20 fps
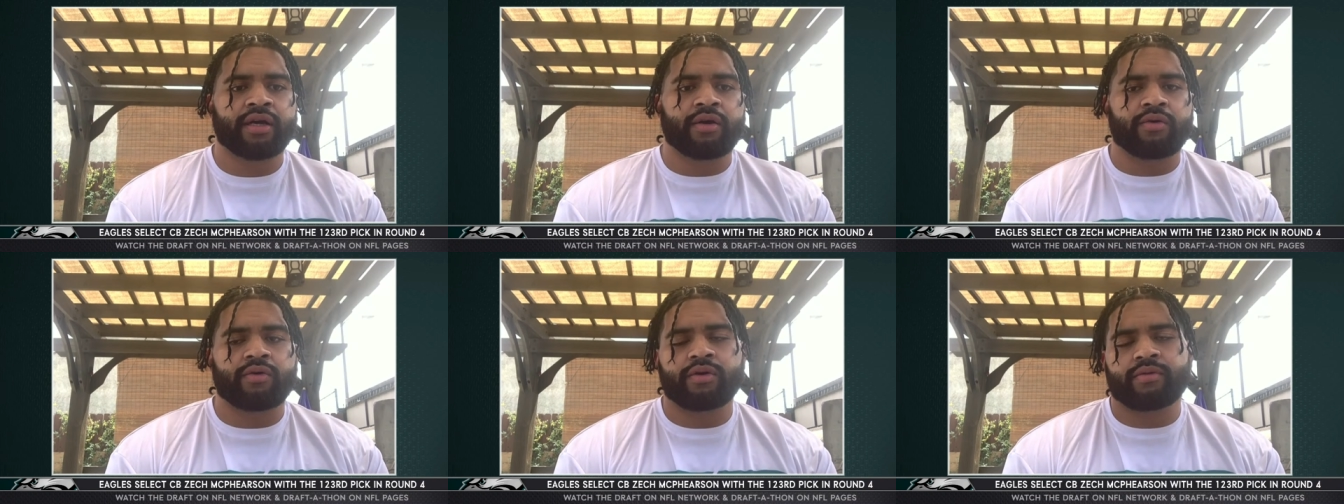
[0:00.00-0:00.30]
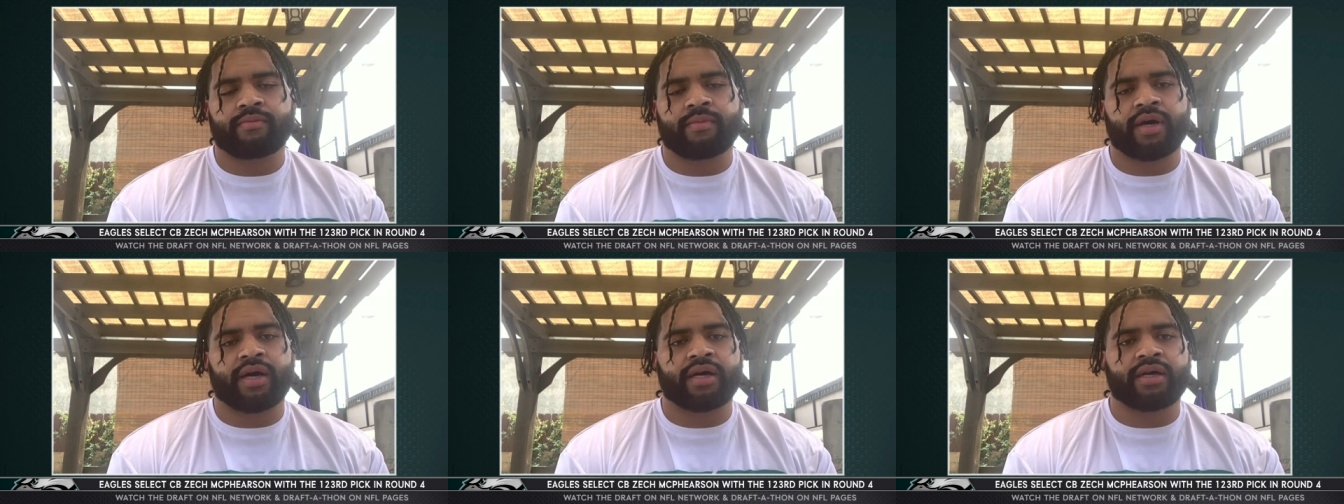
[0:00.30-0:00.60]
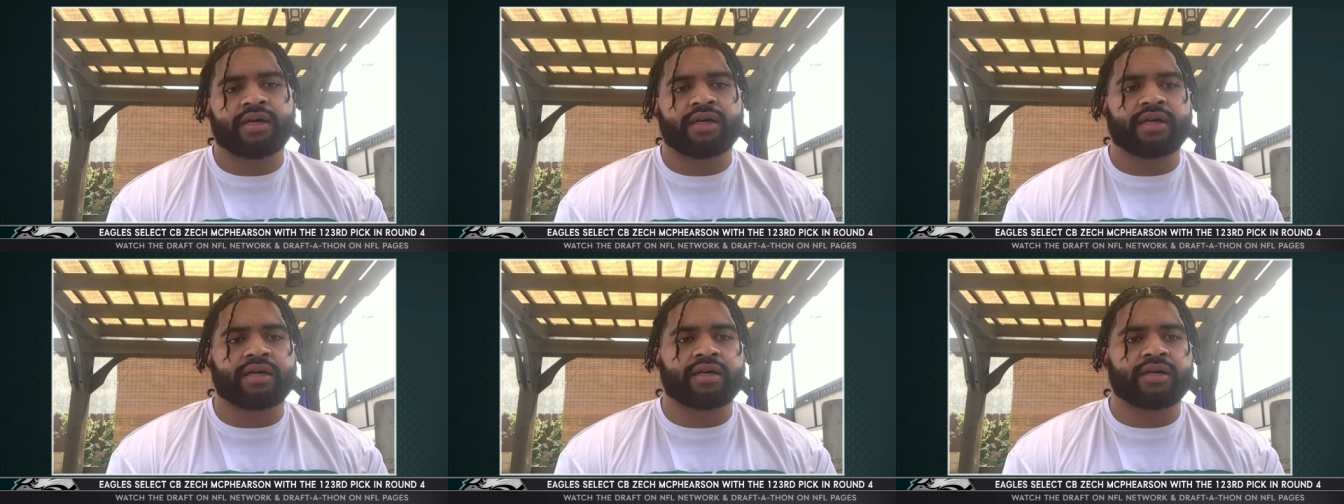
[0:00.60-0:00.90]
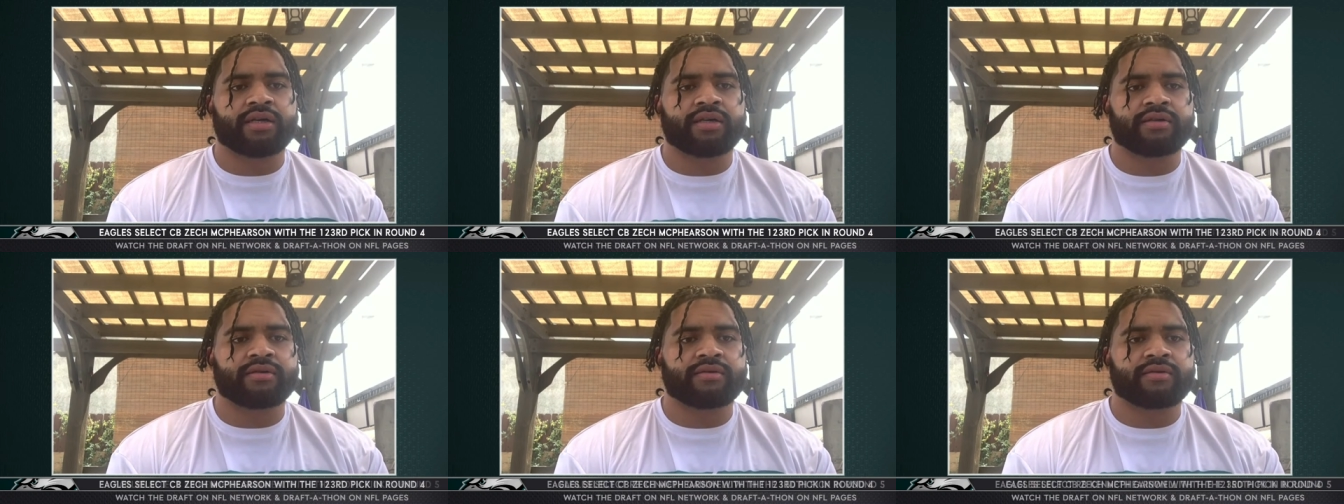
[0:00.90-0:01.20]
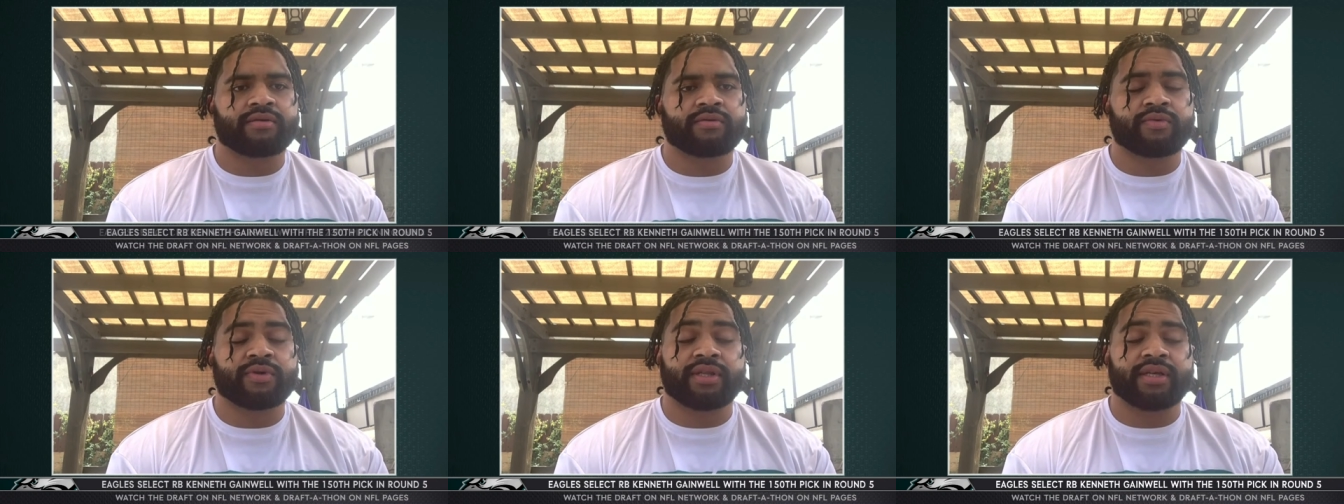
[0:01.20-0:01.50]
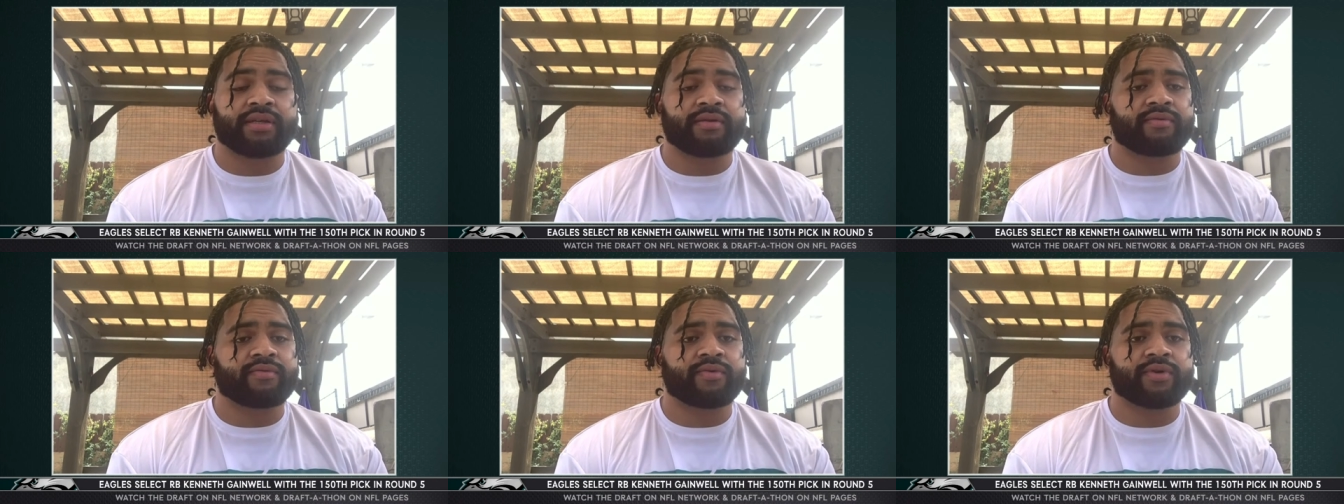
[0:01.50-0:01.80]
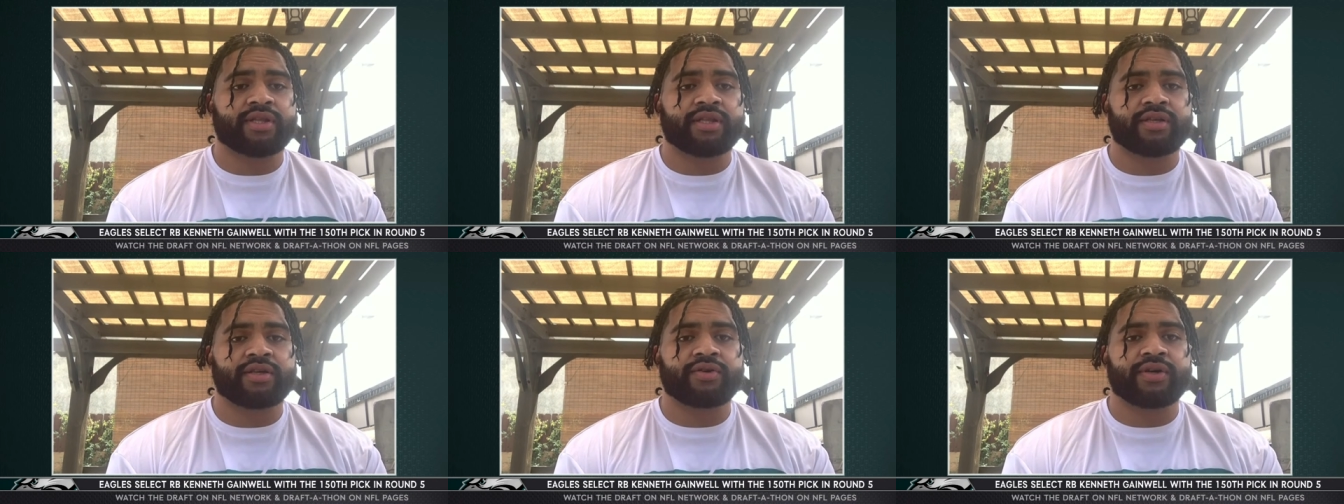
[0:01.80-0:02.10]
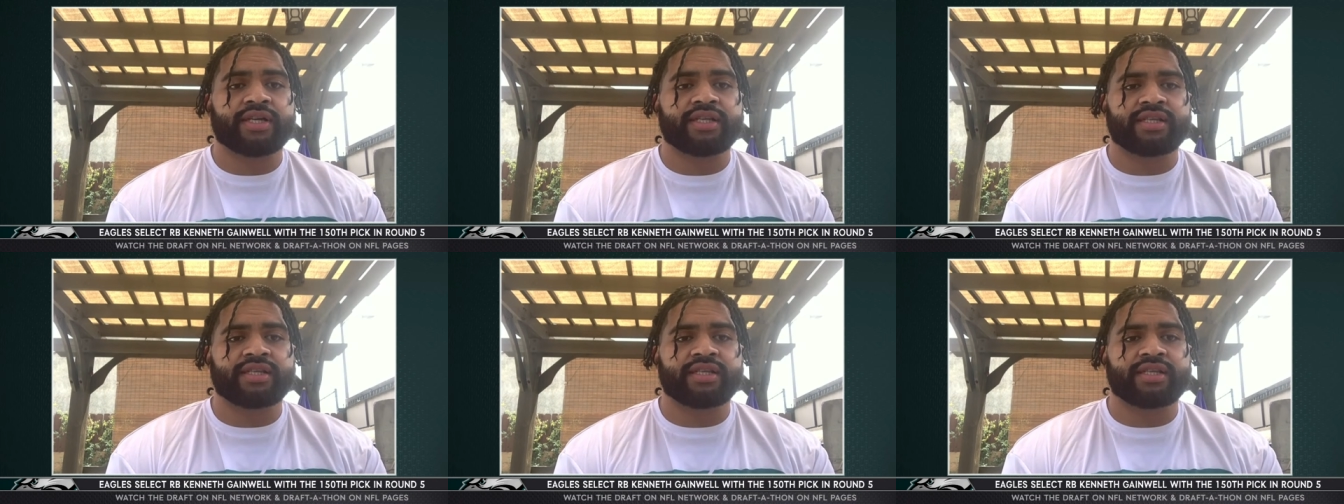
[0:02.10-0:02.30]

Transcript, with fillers: with my uh with the with U